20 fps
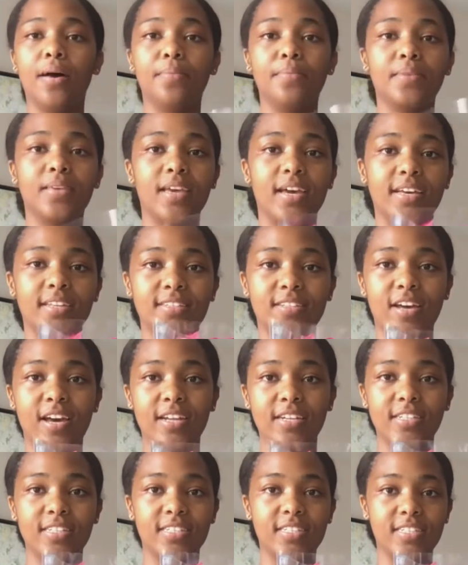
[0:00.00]
yeah, so I
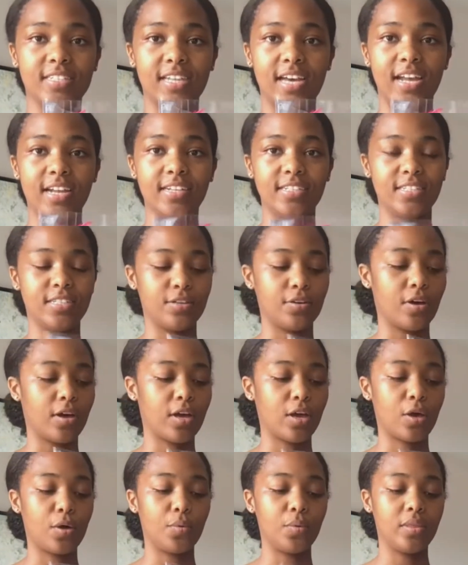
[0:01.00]
just decided to
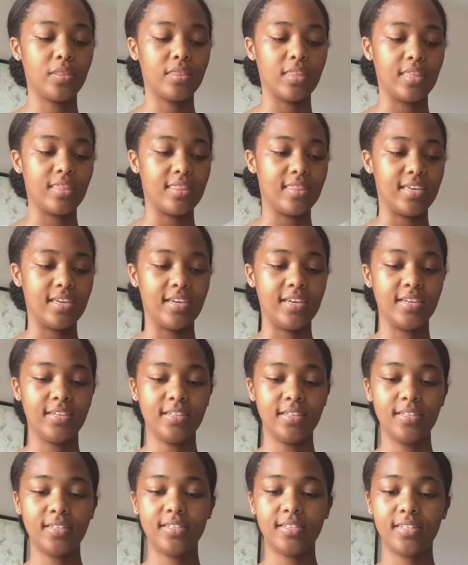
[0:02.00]
go with
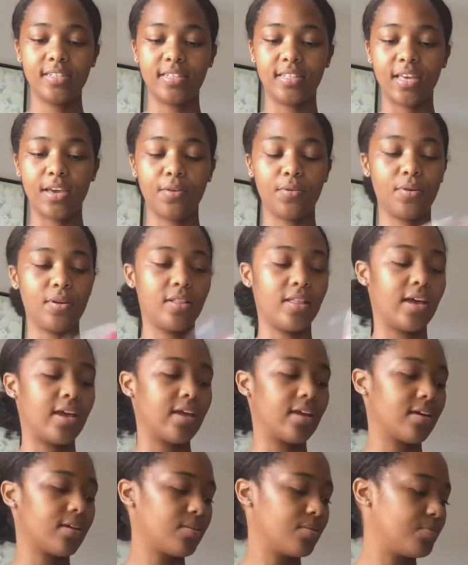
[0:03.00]
these. They were
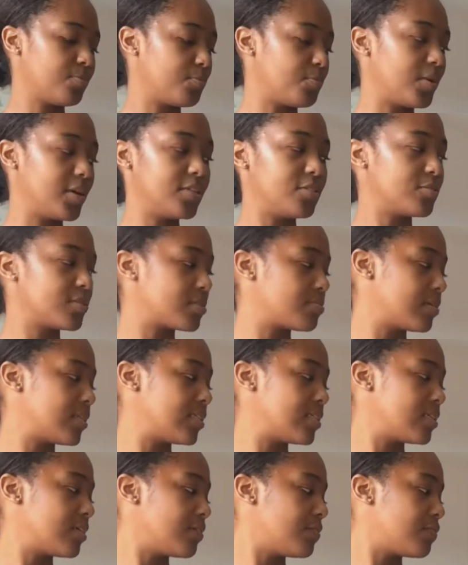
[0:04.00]
like way too
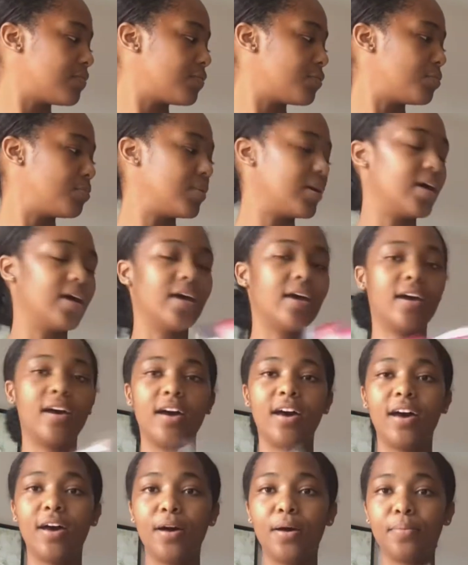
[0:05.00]
expensive, but
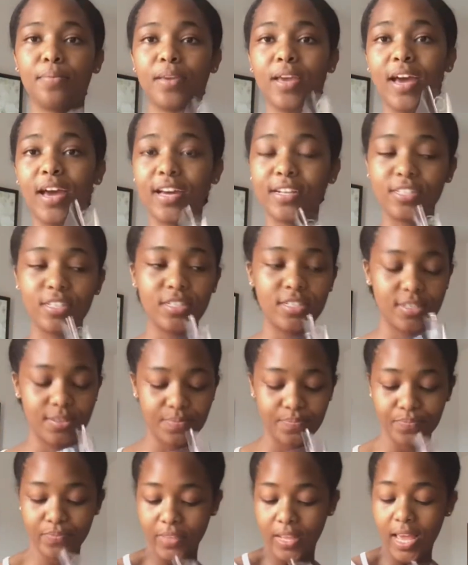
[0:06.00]
yeah, I just,
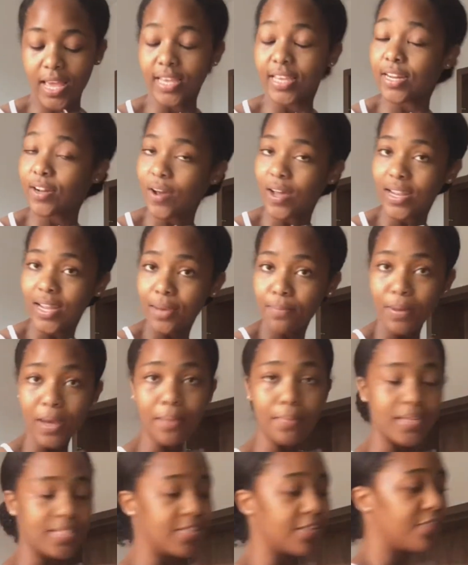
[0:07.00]
you know, I like buying
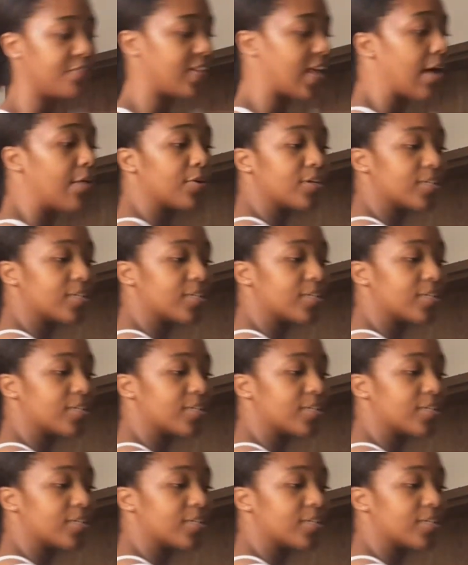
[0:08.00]
myself flowers